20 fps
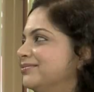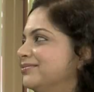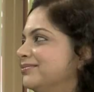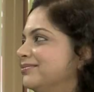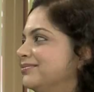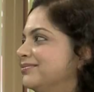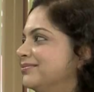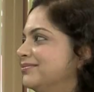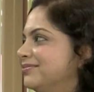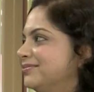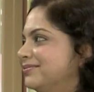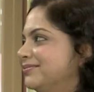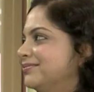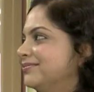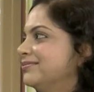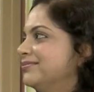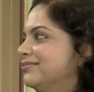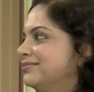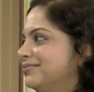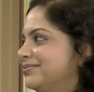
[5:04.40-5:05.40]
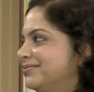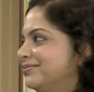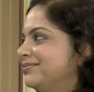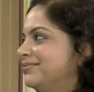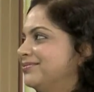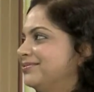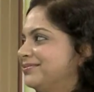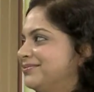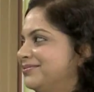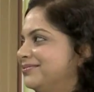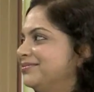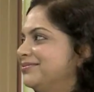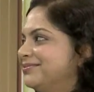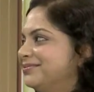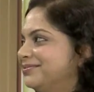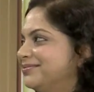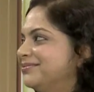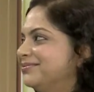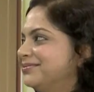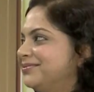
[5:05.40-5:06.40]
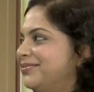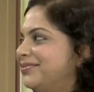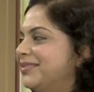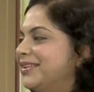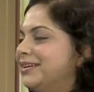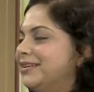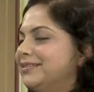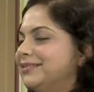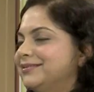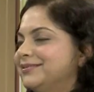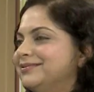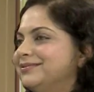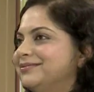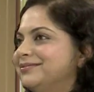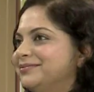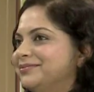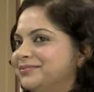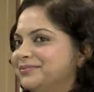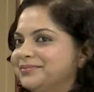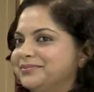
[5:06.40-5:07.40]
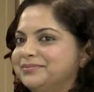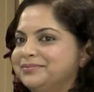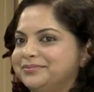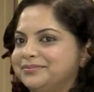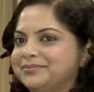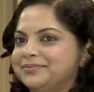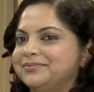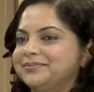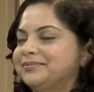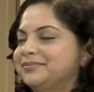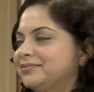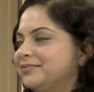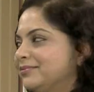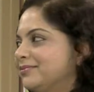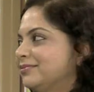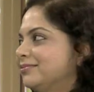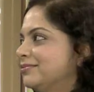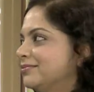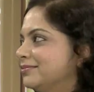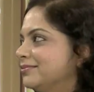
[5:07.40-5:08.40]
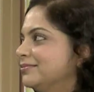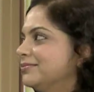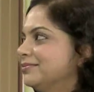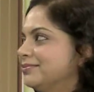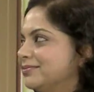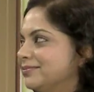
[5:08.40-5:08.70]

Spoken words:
[no speech]